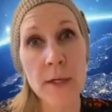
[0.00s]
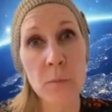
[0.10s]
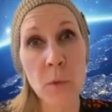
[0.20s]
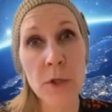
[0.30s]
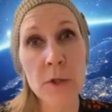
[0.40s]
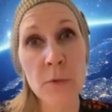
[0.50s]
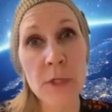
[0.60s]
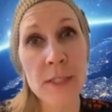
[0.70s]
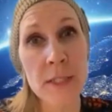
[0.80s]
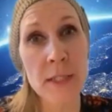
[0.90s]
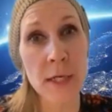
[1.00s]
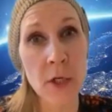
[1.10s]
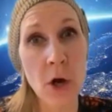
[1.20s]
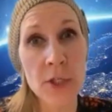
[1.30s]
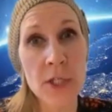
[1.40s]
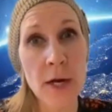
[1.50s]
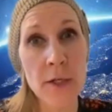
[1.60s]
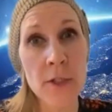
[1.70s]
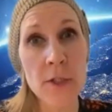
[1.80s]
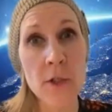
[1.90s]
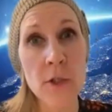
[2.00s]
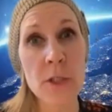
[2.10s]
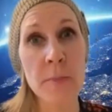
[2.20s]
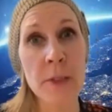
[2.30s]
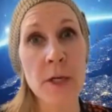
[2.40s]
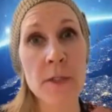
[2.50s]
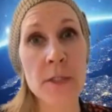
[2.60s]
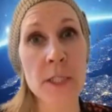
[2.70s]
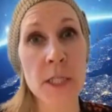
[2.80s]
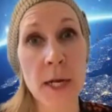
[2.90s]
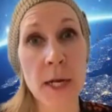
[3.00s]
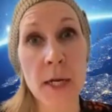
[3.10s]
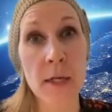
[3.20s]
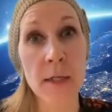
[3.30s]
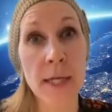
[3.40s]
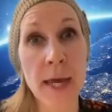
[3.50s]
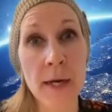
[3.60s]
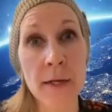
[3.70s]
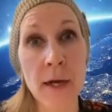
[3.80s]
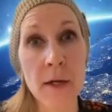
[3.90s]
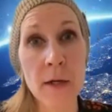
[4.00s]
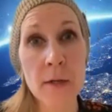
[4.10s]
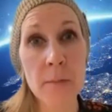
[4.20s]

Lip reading: And one of the reasons that I contacted you is because today in Canada,